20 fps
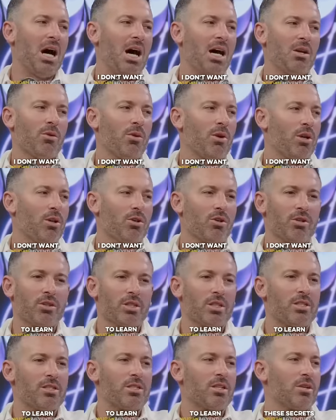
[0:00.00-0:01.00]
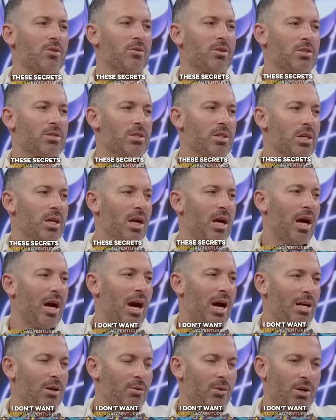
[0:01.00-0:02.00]
I don't want to learn these secrets.
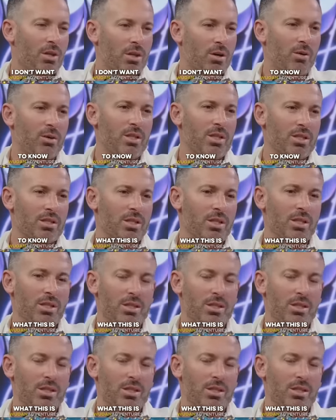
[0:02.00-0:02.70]
I don't want to know what this